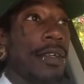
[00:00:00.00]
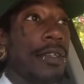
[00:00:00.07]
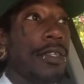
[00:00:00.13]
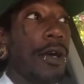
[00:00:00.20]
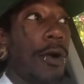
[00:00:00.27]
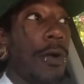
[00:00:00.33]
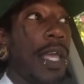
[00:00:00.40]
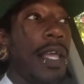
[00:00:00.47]

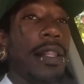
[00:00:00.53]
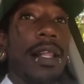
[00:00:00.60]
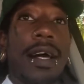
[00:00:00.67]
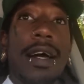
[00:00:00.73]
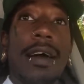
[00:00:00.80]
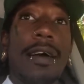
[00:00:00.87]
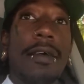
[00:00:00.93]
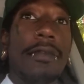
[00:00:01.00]
So he
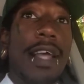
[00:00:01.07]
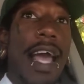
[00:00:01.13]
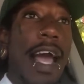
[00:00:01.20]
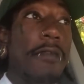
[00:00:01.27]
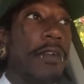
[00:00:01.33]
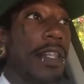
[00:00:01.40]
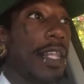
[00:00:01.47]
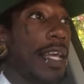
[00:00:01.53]
loved
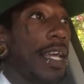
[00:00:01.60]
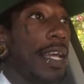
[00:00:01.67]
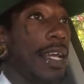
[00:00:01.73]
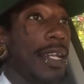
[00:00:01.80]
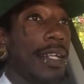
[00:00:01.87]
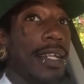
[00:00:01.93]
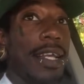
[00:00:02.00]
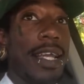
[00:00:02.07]
having
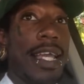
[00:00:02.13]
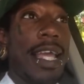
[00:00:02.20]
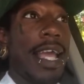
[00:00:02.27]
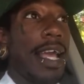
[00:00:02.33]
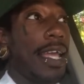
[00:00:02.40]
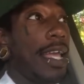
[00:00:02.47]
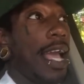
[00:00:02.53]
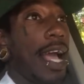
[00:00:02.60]
land.
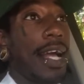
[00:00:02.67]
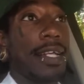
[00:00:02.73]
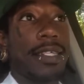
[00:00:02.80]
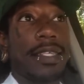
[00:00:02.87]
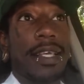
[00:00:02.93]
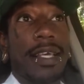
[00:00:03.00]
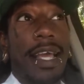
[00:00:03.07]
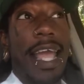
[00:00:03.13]
He, he
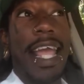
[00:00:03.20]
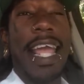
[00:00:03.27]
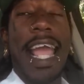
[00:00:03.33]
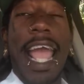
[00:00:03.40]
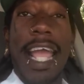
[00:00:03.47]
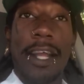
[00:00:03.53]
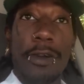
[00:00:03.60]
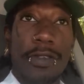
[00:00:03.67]
has eight
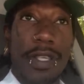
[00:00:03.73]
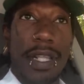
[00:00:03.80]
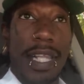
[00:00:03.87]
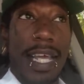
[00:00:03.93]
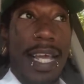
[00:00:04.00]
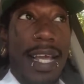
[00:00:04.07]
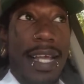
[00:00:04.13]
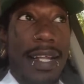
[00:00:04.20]
acres of
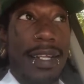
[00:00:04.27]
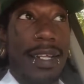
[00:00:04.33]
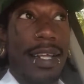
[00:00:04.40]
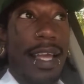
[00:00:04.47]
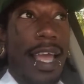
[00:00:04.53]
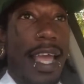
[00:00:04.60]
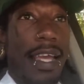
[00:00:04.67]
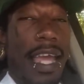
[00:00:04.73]
land
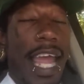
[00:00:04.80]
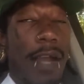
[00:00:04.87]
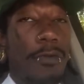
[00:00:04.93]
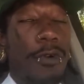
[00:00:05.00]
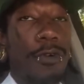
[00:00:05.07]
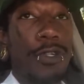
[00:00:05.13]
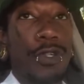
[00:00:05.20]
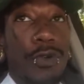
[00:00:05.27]
in
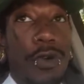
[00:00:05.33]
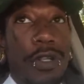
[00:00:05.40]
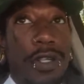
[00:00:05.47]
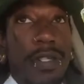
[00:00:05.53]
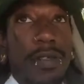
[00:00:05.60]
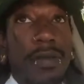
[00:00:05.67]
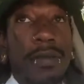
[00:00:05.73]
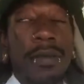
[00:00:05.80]
Cairo,
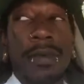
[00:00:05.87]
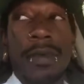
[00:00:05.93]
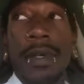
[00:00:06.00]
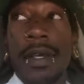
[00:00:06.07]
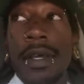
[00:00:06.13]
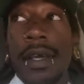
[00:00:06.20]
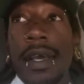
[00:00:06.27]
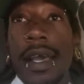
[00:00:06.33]
Georgia.
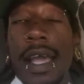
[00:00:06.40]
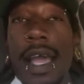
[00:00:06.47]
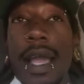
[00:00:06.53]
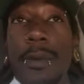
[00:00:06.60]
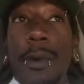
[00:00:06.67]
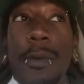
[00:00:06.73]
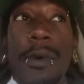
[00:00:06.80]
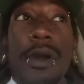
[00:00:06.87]

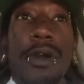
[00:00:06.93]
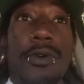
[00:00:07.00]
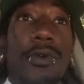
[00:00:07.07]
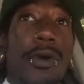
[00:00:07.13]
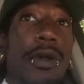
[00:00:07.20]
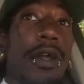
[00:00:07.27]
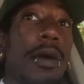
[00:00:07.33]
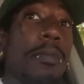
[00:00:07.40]
And when we were
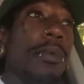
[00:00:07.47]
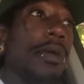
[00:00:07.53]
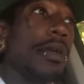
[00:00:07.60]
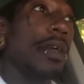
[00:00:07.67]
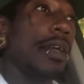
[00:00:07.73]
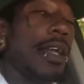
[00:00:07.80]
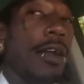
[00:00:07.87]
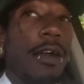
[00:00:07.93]
growing up
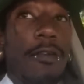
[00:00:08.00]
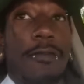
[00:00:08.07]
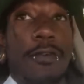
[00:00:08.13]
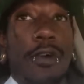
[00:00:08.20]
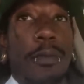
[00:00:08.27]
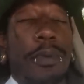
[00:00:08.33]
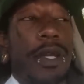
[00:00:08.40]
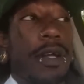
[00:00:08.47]
here in
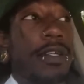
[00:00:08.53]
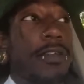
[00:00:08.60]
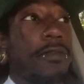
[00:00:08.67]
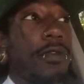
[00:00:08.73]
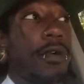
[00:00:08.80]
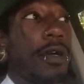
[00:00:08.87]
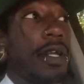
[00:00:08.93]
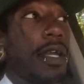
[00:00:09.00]
Fort Pierce,
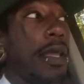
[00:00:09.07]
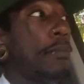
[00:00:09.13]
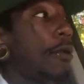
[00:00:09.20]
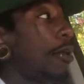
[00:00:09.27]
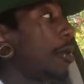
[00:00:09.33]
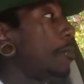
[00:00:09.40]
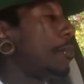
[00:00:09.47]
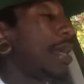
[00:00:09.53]
Florida, he
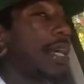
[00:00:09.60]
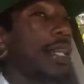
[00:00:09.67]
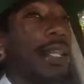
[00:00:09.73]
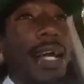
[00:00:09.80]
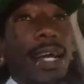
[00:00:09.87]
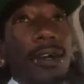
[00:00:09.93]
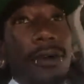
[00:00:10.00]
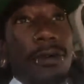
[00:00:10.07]
bought a big
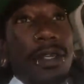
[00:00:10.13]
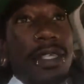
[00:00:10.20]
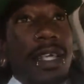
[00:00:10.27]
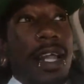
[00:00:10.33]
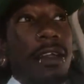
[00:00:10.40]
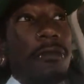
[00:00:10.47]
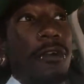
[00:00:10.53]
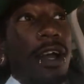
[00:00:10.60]
lot on
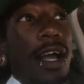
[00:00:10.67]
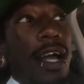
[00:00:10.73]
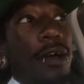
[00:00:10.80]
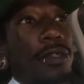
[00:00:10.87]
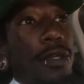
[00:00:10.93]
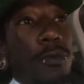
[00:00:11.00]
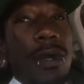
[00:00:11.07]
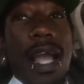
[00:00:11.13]
the side of our
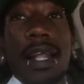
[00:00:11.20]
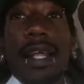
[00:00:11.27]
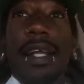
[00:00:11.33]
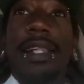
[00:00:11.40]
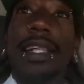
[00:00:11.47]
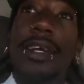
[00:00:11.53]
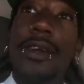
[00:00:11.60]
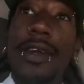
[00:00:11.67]
house and we had
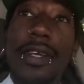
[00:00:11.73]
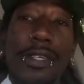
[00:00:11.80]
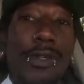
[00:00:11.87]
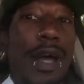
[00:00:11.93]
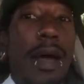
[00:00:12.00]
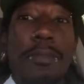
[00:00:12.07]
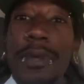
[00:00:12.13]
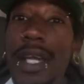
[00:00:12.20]
to clear
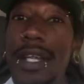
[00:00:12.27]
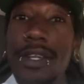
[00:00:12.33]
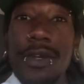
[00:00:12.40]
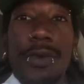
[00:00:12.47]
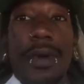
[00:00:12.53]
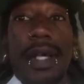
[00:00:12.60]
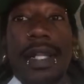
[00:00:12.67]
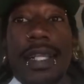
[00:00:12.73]
it. So I've been
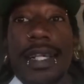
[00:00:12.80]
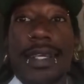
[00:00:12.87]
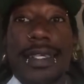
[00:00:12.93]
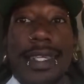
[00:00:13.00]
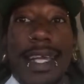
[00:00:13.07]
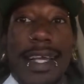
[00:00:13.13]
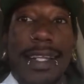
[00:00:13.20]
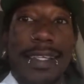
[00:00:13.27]
doing
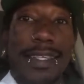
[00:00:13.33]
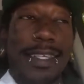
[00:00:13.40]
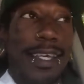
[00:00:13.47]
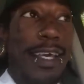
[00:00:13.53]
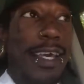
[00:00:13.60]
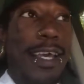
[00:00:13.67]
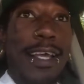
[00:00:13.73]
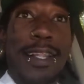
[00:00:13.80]
this. Like this,
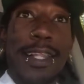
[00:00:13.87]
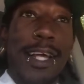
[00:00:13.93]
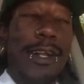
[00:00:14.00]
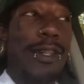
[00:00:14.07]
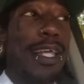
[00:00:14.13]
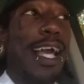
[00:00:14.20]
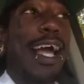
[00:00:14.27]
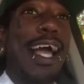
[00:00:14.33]

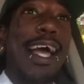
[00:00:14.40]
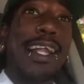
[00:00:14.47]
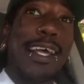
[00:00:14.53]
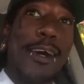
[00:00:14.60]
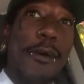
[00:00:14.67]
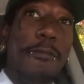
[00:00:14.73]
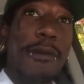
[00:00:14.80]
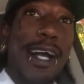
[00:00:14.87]
literally I had to
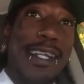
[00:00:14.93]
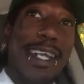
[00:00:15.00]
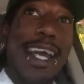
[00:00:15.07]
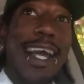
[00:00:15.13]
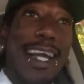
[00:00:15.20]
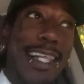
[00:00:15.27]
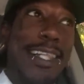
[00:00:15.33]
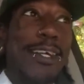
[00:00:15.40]
help my
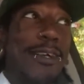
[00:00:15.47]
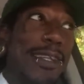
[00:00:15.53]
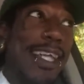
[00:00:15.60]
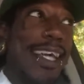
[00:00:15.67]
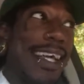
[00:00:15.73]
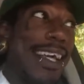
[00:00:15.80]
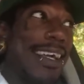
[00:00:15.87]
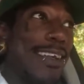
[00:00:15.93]
dad clear
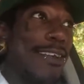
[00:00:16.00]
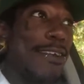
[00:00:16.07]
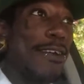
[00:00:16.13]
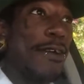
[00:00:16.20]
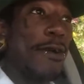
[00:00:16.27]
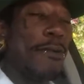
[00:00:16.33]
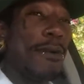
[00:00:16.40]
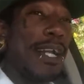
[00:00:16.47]
land
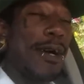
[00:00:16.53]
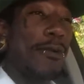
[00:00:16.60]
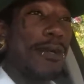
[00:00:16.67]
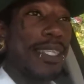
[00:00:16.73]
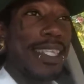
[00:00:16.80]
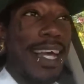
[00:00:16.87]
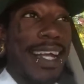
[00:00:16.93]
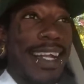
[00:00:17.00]
when I
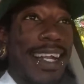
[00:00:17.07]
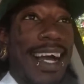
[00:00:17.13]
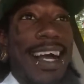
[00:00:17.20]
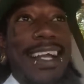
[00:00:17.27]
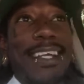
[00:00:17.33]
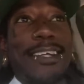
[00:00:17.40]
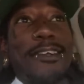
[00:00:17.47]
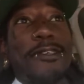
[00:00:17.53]
was like
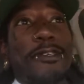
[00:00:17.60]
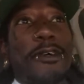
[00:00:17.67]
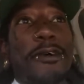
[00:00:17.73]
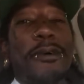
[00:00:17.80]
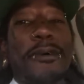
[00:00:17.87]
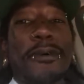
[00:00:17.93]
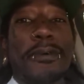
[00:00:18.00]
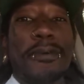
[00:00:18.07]
nine years
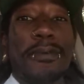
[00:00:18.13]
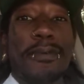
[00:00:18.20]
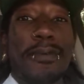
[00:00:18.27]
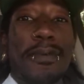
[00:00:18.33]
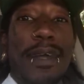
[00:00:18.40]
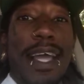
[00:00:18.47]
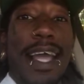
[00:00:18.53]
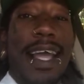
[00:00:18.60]
old.
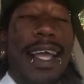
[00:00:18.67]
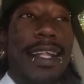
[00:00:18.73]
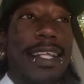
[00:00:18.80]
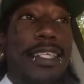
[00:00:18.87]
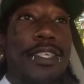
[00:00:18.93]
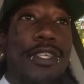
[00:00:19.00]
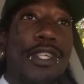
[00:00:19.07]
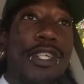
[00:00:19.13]
And
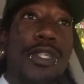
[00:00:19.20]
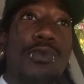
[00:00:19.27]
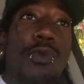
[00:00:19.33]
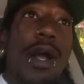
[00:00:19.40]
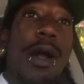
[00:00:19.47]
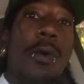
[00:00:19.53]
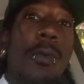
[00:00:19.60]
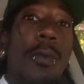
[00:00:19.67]
this is just
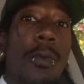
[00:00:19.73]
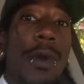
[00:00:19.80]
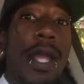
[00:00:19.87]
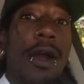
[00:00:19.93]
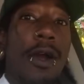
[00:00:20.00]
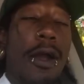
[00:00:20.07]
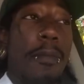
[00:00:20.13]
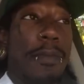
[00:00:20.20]
what
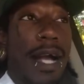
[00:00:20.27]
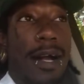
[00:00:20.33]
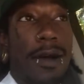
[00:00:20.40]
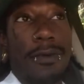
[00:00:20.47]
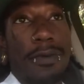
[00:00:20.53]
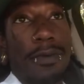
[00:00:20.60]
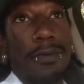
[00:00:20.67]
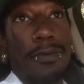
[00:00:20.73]
we are
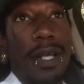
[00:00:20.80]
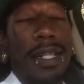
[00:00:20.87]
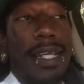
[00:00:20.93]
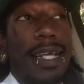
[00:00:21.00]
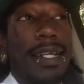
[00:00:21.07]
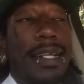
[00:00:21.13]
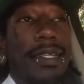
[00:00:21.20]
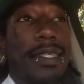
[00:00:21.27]
about,
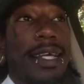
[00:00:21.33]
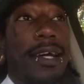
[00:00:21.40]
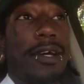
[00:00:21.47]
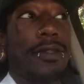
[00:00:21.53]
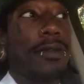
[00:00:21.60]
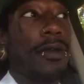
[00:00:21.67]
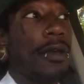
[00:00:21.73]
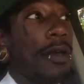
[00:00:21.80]
really, in the
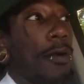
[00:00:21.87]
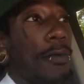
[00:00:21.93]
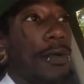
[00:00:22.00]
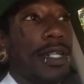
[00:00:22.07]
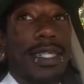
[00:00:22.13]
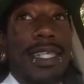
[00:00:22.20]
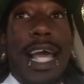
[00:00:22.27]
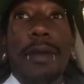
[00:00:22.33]
South. We
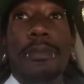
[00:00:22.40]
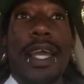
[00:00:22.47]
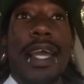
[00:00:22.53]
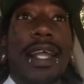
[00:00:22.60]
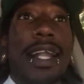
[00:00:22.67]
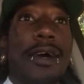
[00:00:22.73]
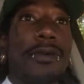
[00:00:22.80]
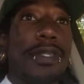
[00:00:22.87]
just like
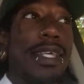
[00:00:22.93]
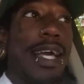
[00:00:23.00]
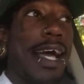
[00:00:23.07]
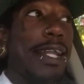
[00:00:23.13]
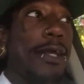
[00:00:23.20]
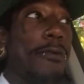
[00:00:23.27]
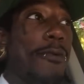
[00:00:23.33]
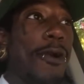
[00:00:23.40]
being
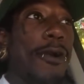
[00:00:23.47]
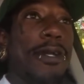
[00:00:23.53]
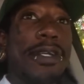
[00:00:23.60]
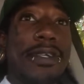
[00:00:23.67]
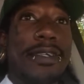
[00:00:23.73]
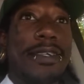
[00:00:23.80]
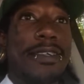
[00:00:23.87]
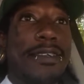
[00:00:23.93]
outside and
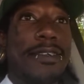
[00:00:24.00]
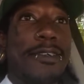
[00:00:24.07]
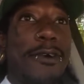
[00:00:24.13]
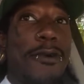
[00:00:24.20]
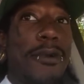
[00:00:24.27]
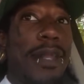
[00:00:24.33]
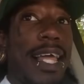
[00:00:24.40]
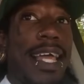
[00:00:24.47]
working
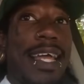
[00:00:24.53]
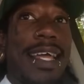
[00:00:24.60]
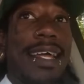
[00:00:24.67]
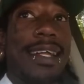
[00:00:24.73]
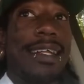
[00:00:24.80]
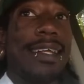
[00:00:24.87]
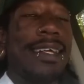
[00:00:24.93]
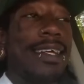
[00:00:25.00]
on
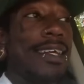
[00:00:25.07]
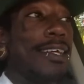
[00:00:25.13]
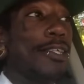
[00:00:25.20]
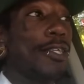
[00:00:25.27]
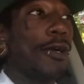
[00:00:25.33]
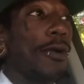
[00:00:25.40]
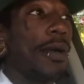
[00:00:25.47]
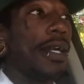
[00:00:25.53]
land.
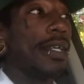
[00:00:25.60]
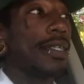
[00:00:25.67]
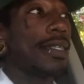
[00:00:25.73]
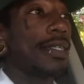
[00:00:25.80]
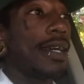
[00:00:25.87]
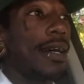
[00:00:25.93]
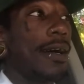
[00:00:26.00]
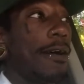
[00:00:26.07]
So
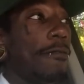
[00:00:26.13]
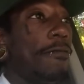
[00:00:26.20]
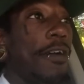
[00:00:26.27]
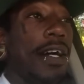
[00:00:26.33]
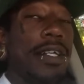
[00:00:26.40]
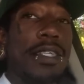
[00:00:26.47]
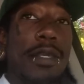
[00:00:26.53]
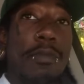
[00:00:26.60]
it's uh,
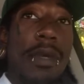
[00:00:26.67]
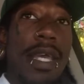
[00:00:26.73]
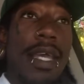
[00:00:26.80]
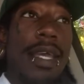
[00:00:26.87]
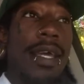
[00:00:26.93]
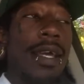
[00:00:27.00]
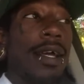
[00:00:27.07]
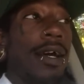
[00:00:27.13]
fun to
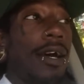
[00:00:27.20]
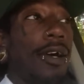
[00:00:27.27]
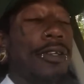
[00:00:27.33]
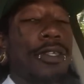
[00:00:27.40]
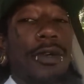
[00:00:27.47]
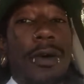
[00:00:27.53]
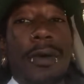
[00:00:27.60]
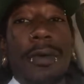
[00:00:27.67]
me.
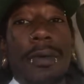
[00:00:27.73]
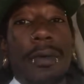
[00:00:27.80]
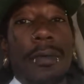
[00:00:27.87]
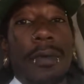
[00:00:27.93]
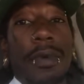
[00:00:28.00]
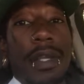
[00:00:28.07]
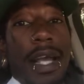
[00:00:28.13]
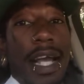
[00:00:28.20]
Also,
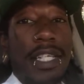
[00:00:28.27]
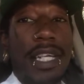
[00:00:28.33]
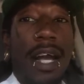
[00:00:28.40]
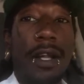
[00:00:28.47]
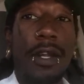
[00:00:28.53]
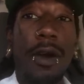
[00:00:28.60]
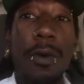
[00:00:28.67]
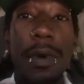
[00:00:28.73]
as
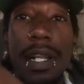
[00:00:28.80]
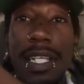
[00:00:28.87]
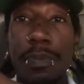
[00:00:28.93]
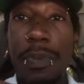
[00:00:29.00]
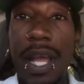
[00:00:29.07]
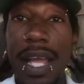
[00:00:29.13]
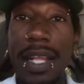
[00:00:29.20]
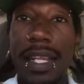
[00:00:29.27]
y'all know, with this
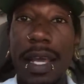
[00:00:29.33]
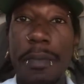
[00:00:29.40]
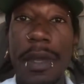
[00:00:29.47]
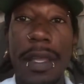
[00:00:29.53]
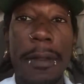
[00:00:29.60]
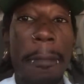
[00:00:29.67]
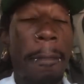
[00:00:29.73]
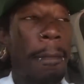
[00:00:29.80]

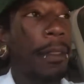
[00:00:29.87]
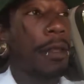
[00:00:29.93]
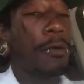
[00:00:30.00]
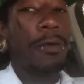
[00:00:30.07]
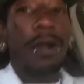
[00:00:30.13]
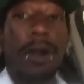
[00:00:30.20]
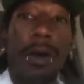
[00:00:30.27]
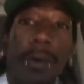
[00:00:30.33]
pandemic,
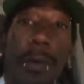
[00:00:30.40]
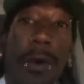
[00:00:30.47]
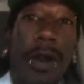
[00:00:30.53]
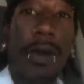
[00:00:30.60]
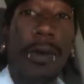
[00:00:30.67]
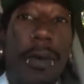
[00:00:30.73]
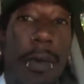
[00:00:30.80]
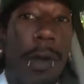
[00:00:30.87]
we're,
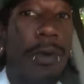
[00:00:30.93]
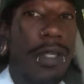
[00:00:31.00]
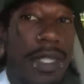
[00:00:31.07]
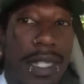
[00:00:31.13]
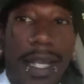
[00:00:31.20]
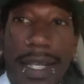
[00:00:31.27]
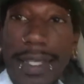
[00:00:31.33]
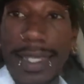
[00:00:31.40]
we're, we were
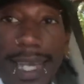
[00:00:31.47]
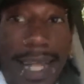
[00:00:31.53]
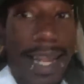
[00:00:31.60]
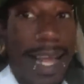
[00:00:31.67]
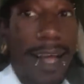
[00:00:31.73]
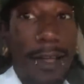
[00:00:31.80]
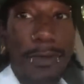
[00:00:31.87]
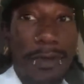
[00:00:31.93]
stuck inside
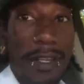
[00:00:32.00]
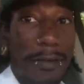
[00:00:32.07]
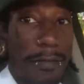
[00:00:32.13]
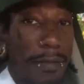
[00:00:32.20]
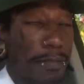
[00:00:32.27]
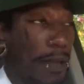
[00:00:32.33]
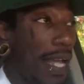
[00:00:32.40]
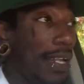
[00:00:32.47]
the house when the
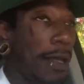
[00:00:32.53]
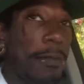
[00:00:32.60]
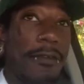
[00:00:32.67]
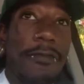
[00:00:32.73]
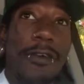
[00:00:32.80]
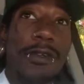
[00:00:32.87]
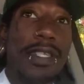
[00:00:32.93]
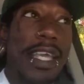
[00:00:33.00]

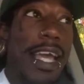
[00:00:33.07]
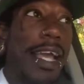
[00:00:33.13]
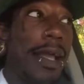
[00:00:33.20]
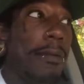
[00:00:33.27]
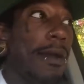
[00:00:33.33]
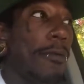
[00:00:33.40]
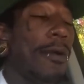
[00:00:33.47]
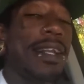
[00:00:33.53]
pandemic first
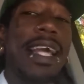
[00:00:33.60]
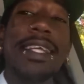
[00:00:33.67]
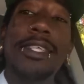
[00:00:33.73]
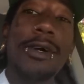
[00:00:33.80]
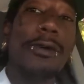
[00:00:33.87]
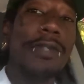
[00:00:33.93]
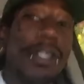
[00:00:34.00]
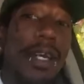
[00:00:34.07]
came and what they
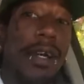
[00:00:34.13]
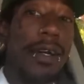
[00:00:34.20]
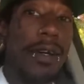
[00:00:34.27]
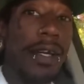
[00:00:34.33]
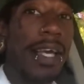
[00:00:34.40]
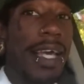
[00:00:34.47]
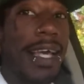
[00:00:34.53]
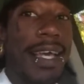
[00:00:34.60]
told
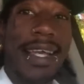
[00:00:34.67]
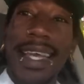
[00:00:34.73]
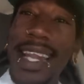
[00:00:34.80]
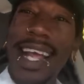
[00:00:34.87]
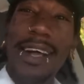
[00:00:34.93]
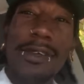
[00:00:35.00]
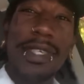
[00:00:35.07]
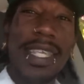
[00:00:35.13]
y'all, get
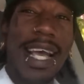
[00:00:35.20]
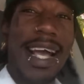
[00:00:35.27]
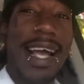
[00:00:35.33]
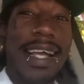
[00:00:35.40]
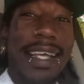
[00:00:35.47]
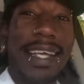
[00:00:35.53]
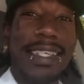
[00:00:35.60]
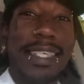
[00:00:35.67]

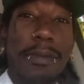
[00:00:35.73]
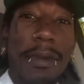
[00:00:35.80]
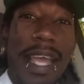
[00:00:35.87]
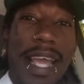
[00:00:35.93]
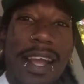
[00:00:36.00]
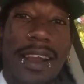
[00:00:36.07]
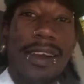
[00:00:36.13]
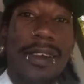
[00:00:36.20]
outside, get some
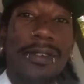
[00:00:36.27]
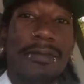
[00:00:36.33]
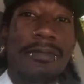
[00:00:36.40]
air